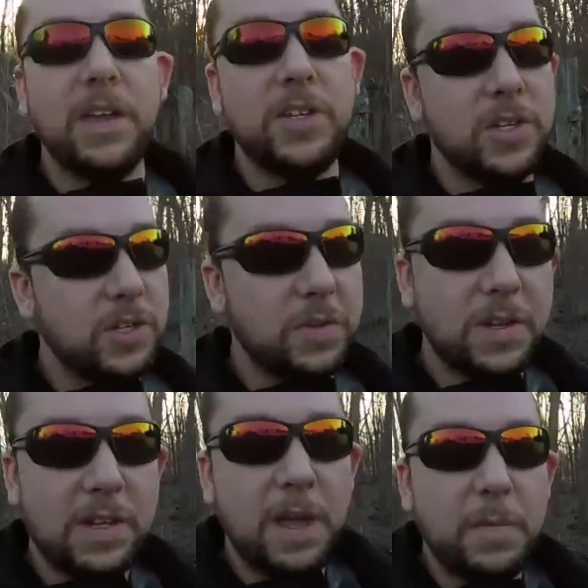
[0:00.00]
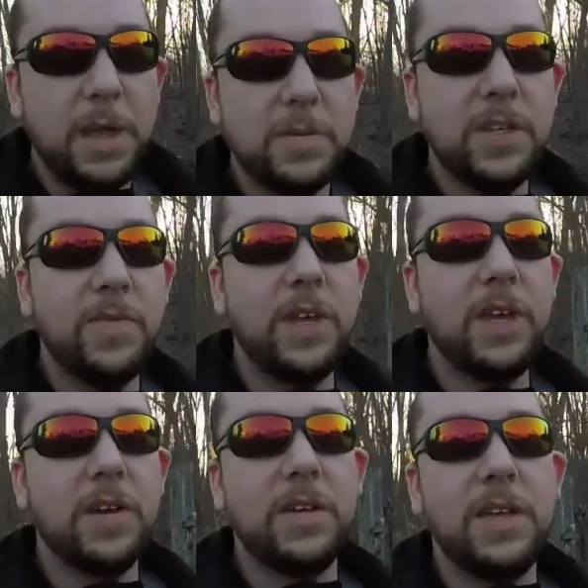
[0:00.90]
Just shoot the time lapse in
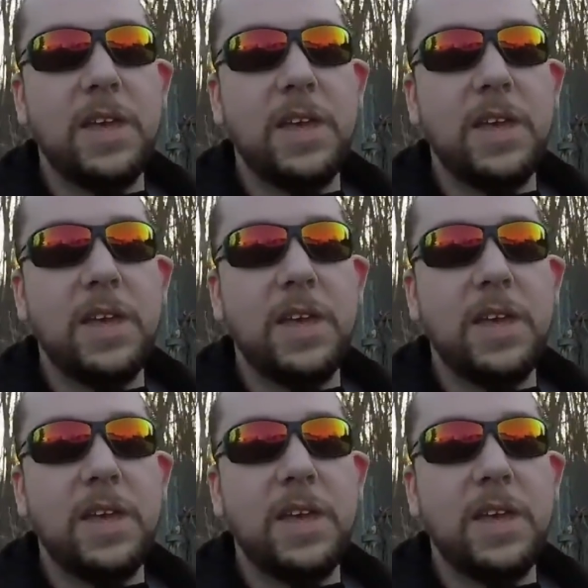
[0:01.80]
video.